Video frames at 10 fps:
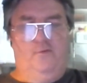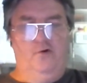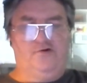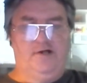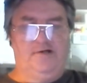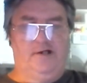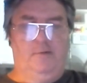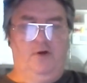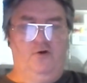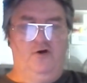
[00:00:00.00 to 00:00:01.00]
first as a
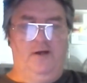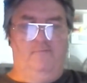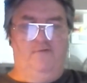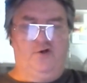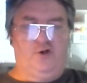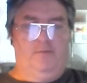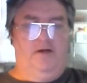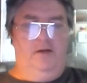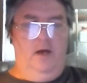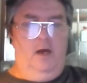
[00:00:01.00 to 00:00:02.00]
community of
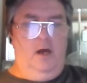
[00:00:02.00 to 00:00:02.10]
fishermen,